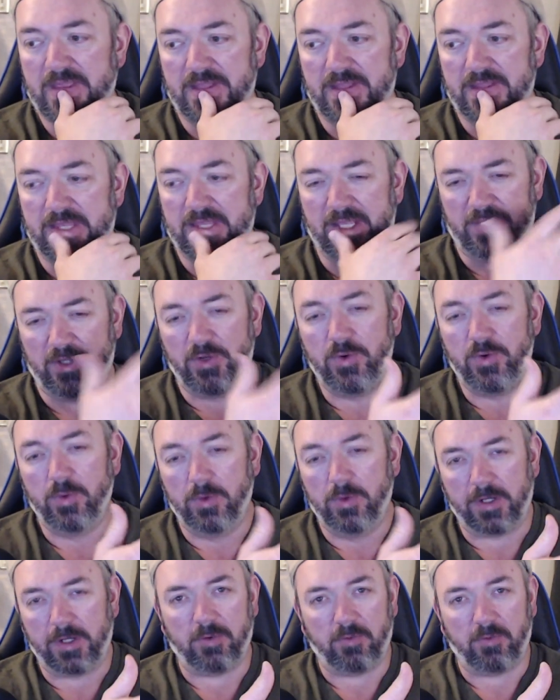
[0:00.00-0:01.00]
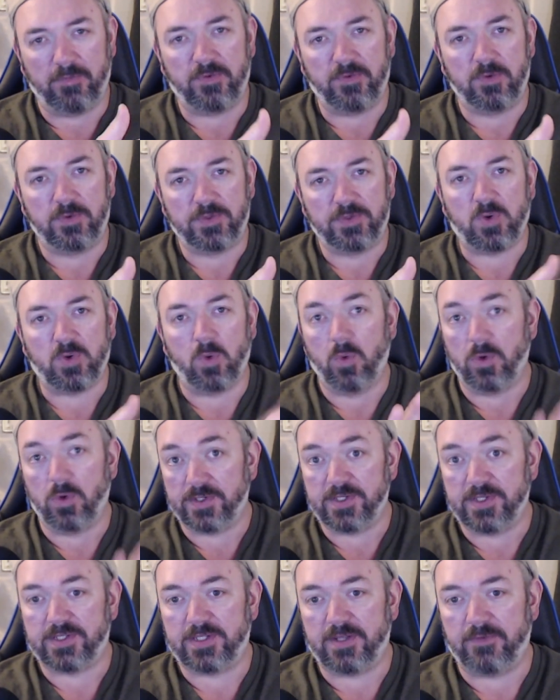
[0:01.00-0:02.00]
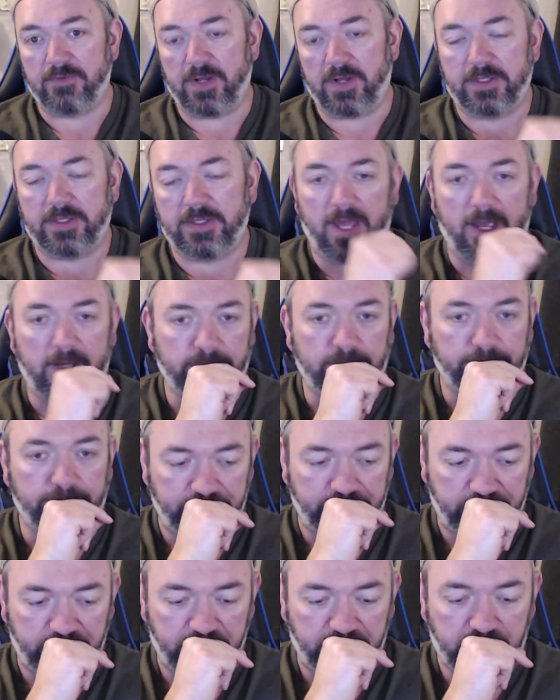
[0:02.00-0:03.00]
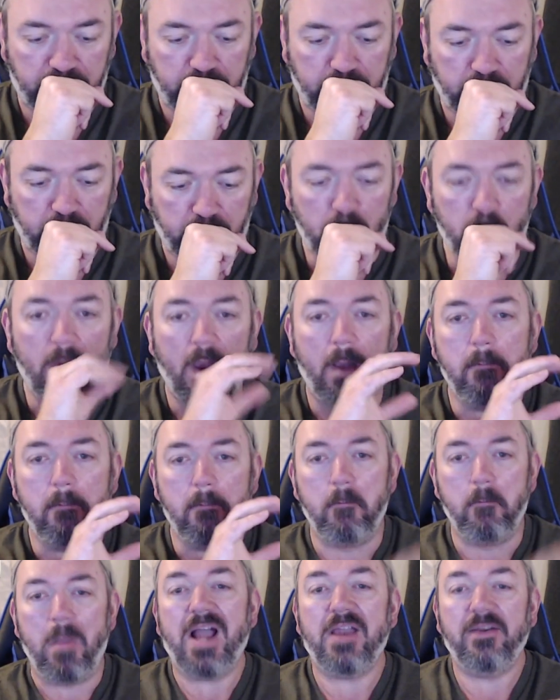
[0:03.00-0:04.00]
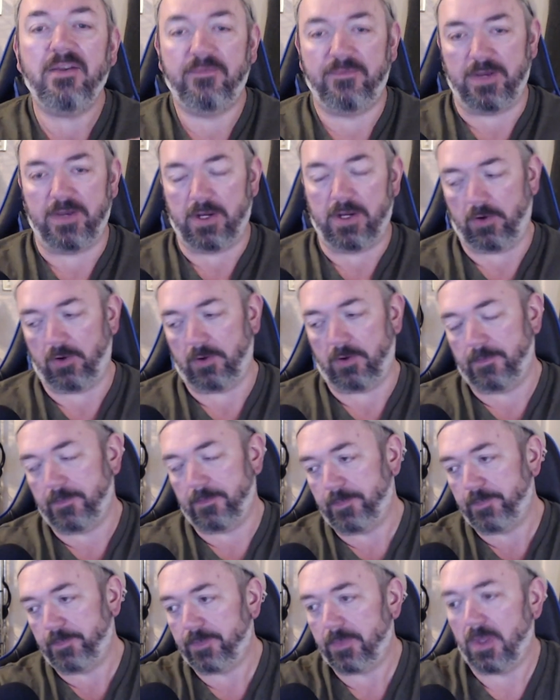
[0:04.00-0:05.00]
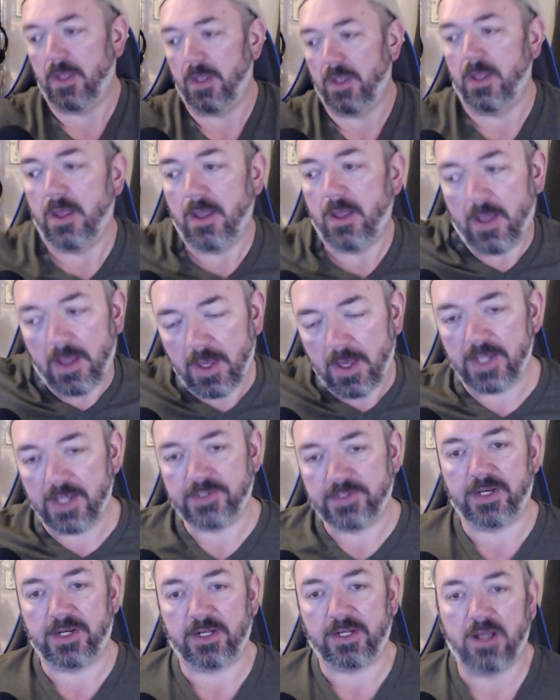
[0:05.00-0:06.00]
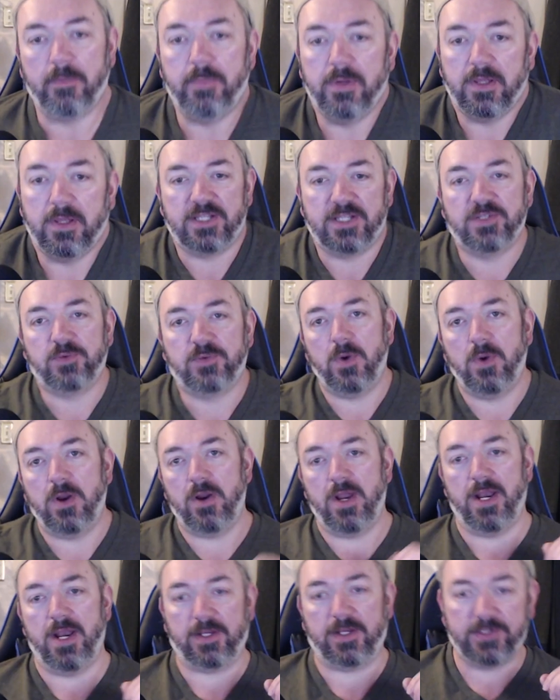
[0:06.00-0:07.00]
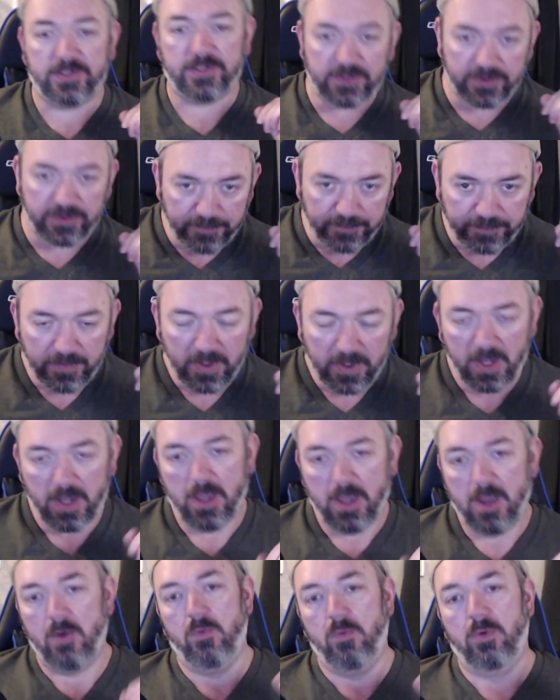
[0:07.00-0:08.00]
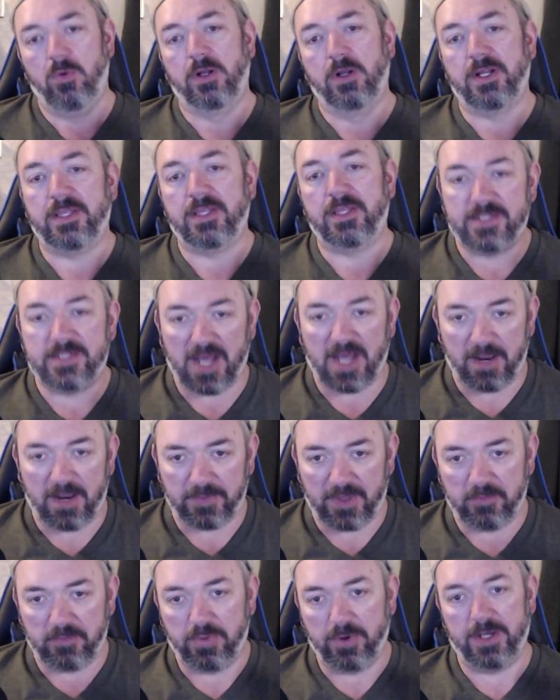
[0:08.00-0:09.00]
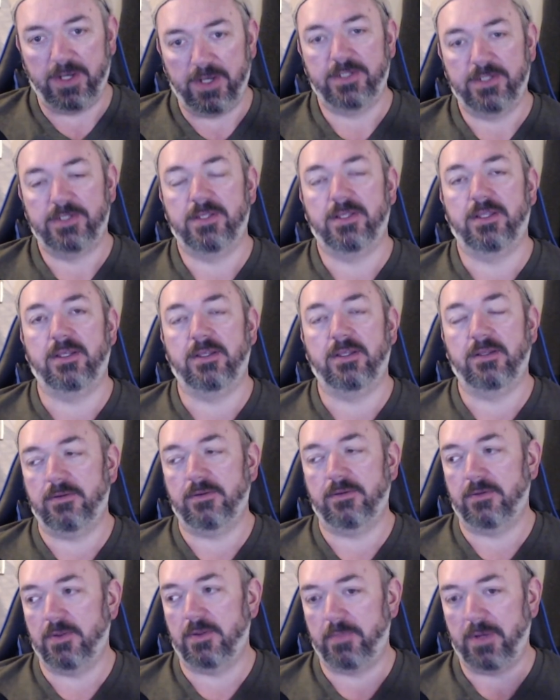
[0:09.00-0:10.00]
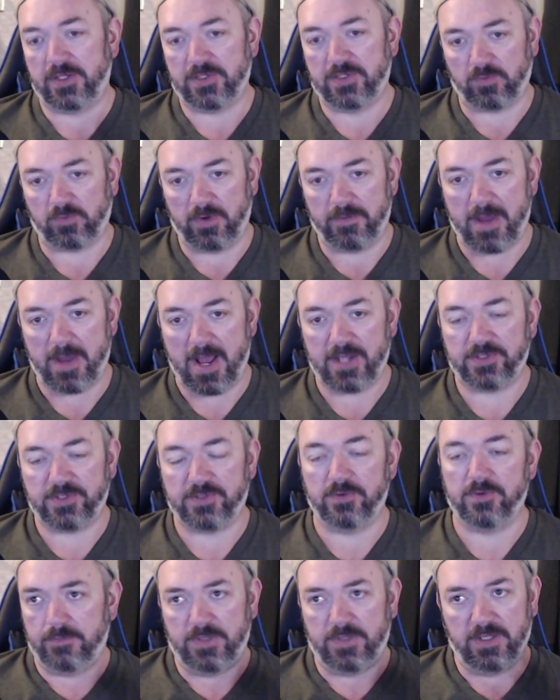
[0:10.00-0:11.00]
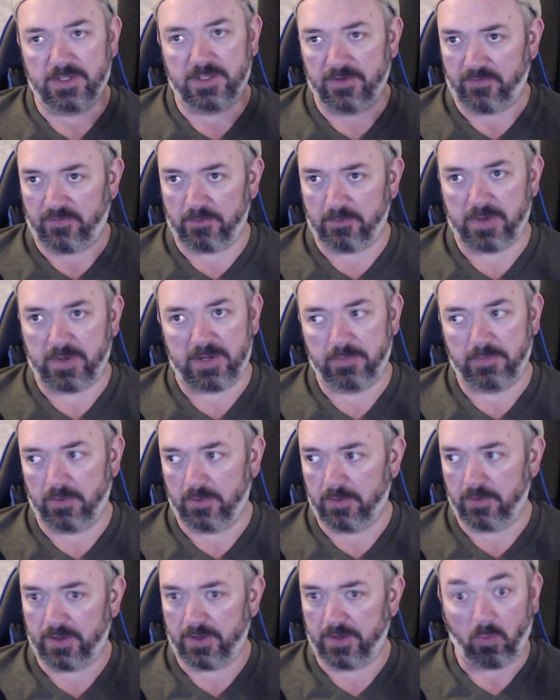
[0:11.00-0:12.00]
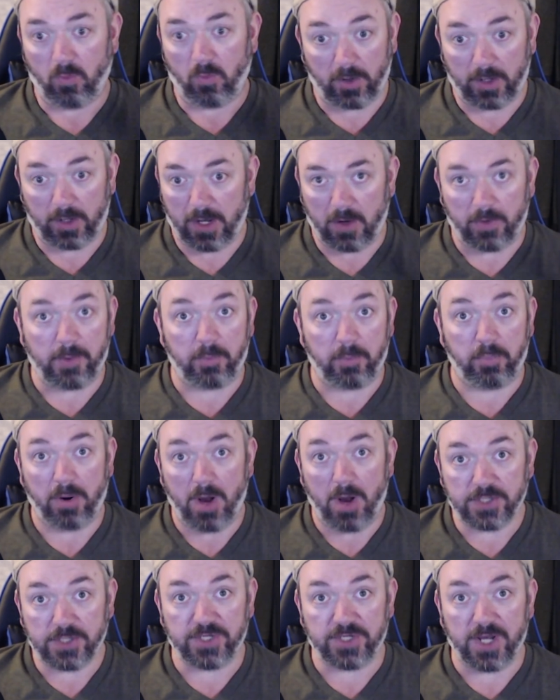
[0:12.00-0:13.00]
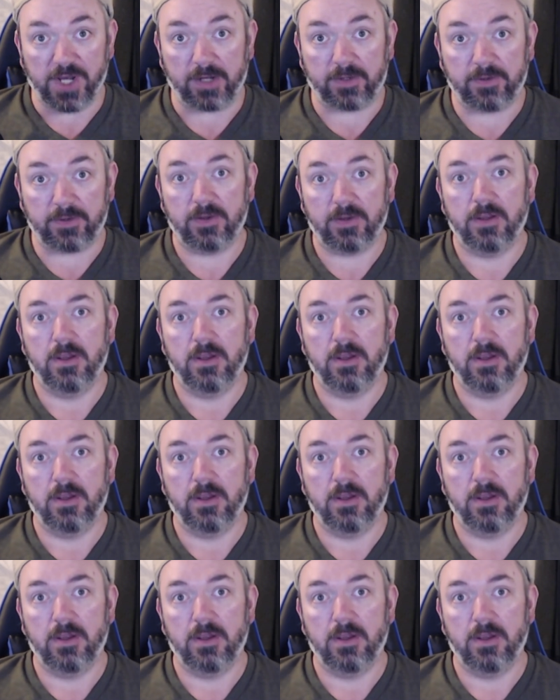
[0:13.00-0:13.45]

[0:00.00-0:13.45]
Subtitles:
that do look at review scores and stuff like that, my fear is that a company like Square Enix will look at the time they put into the Pixel Remasters, the different people that are working on the project,